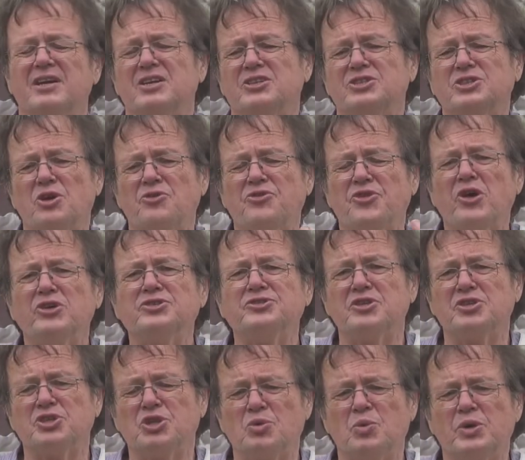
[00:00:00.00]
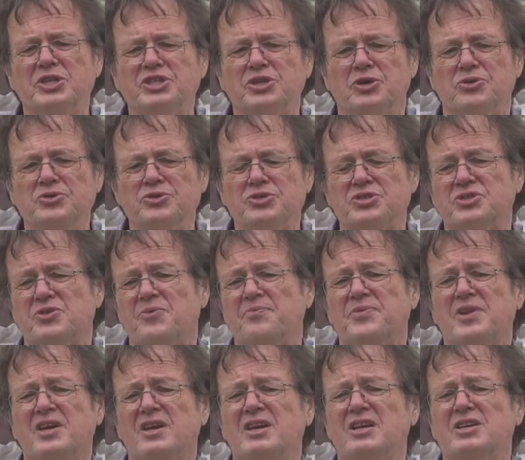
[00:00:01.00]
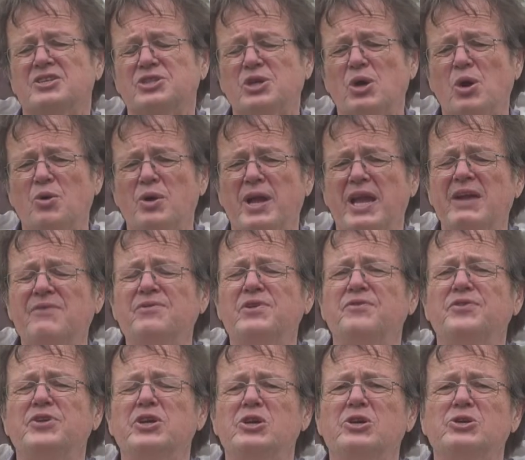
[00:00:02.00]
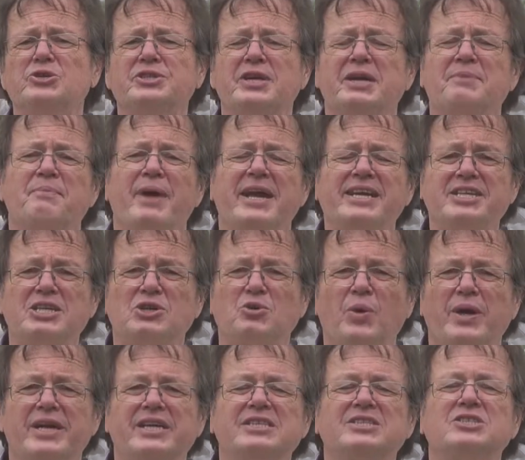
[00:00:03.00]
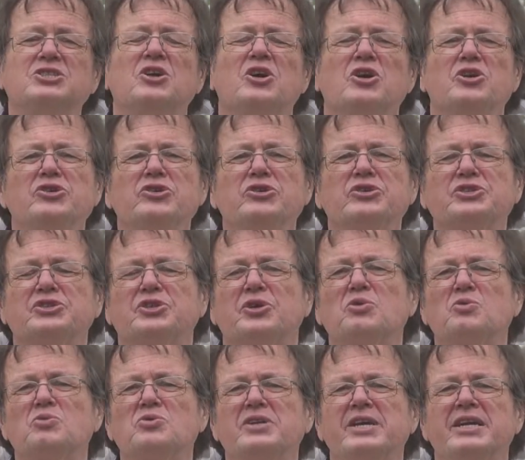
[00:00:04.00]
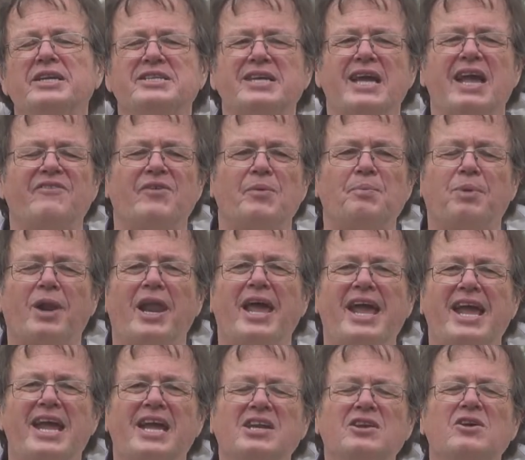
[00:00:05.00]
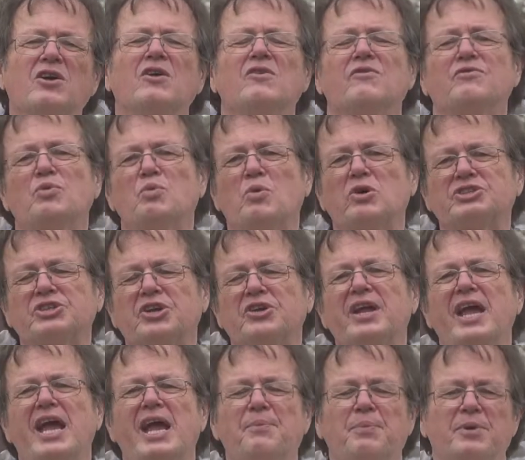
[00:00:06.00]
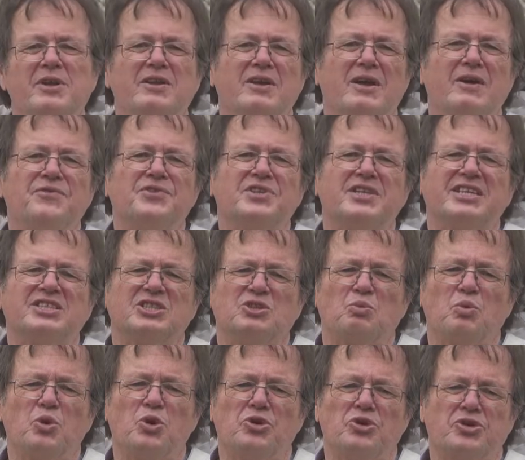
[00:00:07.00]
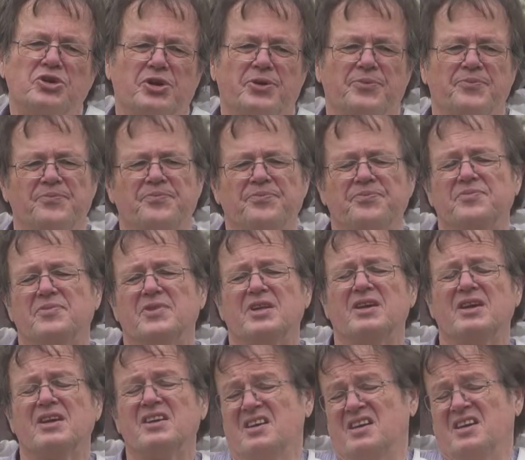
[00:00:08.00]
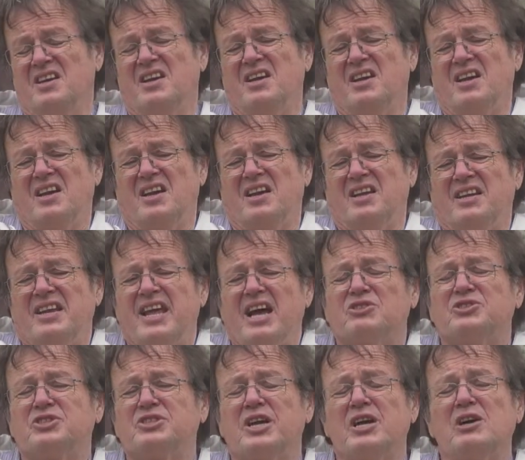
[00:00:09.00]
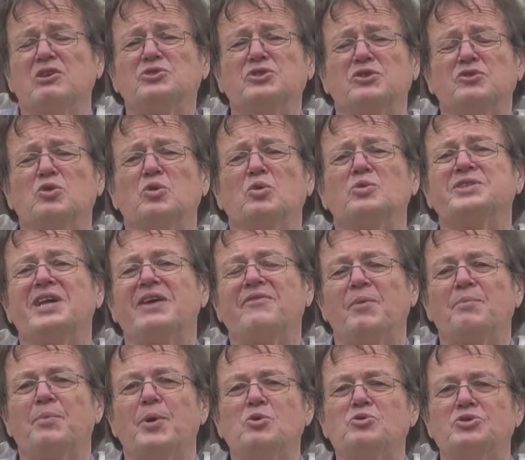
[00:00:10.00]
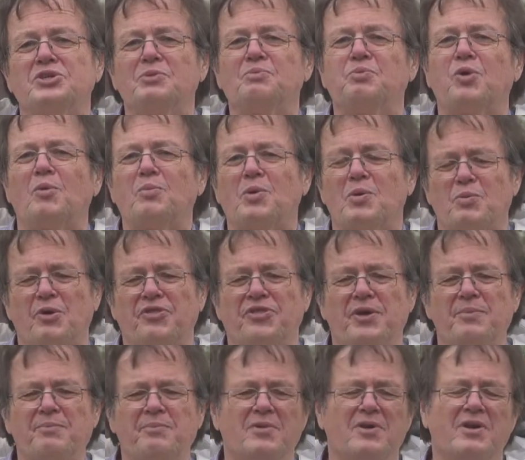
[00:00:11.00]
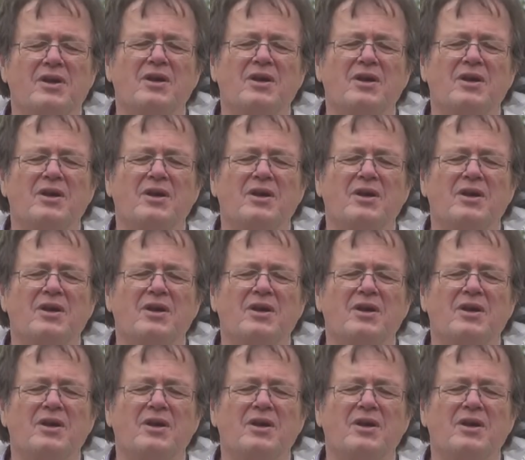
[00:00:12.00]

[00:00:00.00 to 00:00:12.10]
So those are the two issues. So even if you're using mated queens, you still need to have a plan for what's going to happen if it doesn't work. Now cells, of course, have a built-in problem with them,